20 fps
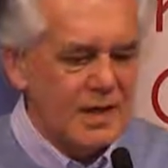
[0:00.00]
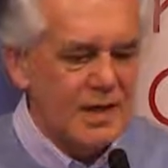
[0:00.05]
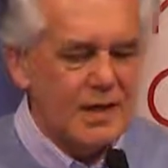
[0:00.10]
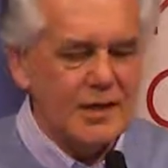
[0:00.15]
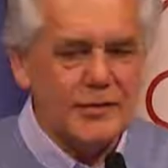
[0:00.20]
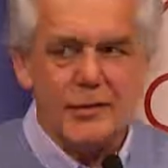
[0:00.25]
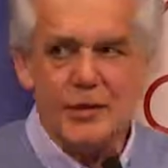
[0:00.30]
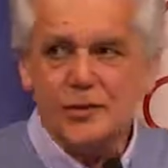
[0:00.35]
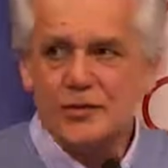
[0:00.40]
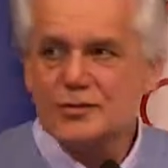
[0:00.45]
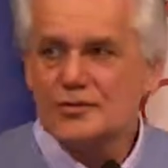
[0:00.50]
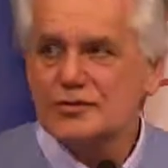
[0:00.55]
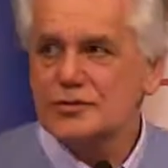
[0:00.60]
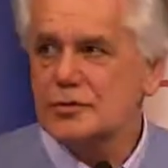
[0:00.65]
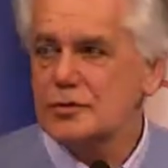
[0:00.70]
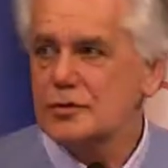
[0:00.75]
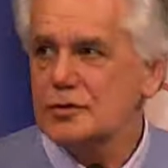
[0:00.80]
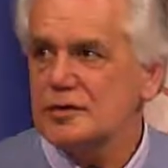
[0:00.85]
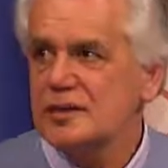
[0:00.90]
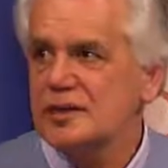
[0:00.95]
And those
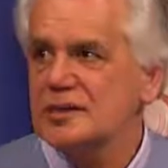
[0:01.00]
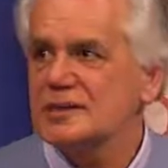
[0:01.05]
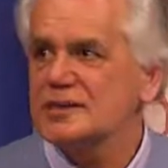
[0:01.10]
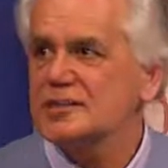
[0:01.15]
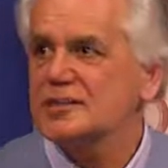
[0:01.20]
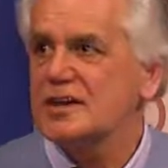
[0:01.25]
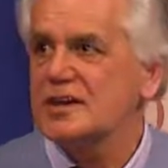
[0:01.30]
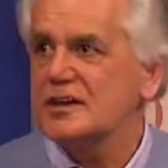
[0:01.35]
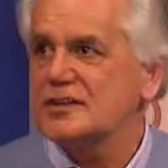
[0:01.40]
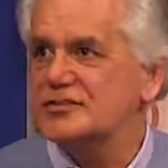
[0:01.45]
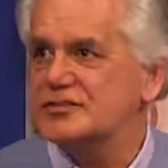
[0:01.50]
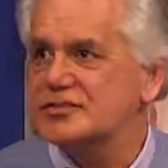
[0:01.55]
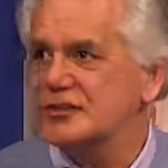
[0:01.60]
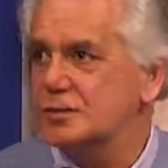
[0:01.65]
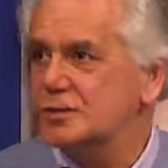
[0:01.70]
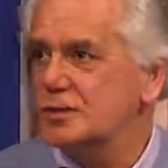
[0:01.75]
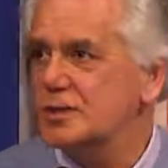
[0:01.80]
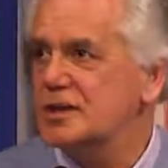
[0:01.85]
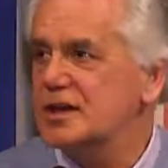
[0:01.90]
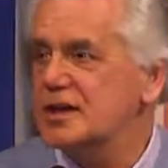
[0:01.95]
stories are
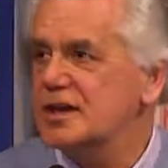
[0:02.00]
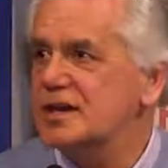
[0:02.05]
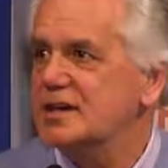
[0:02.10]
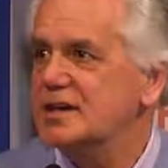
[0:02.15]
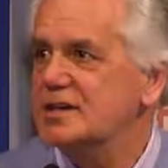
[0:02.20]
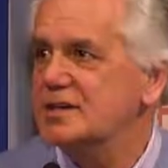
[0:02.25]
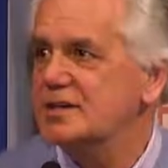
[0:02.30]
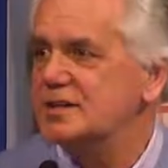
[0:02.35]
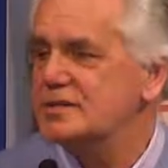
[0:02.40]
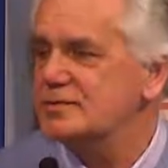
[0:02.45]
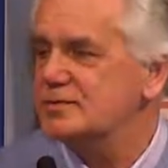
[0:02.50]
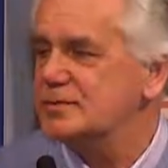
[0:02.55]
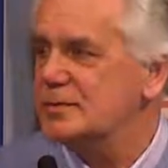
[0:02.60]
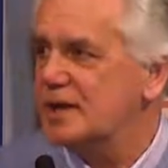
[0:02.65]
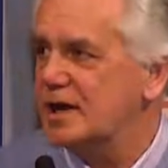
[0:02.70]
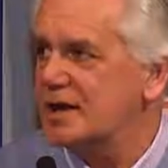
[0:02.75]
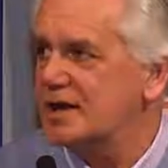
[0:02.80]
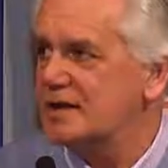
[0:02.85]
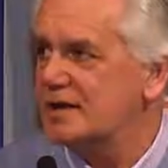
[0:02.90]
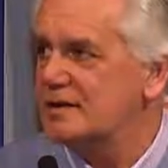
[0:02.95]
still there in
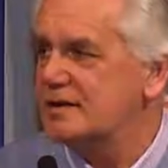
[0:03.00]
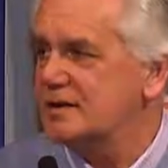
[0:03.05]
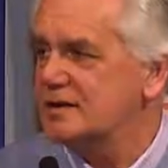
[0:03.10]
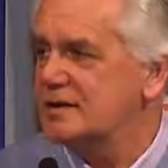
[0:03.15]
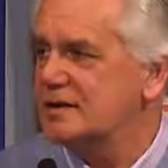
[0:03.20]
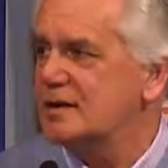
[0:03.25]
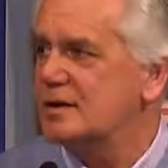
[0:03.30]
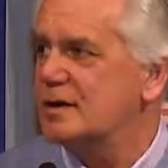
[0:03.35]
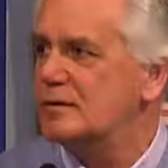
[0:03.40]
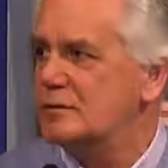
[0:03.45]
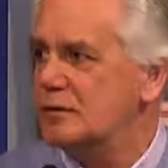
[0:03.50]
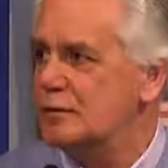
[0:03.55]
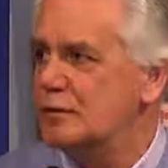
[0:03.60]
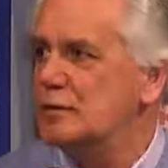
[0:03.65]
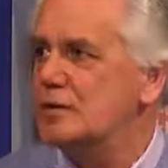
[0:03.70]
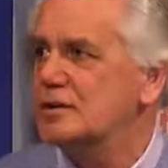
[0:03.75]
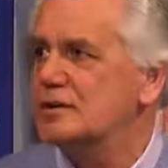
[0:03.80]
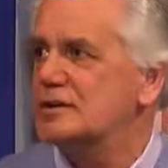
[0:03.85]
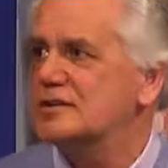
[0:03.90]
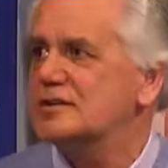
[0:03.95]
spite of
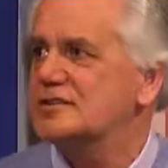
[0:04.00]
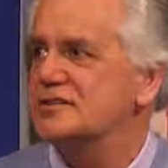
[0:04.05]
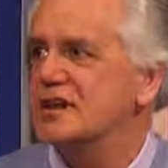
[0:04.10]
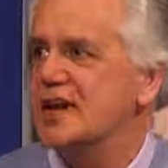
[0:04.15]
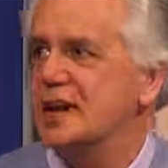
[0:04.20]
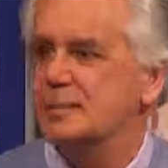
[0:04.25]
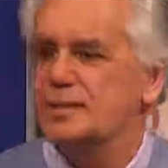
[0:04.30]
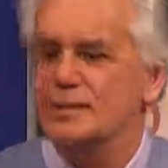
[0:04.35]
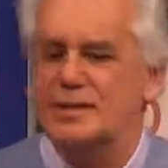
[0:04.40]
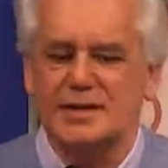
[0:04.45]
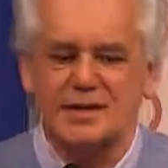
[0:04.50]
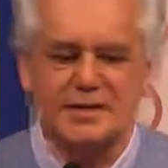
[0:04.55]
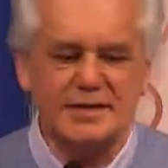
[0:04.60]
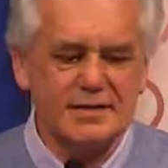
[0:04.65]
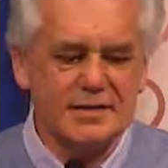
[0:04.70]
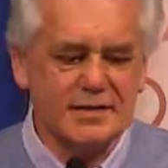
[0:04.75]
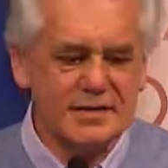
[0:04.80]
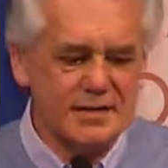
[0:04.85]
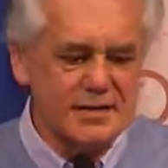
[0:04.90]
all that has happened,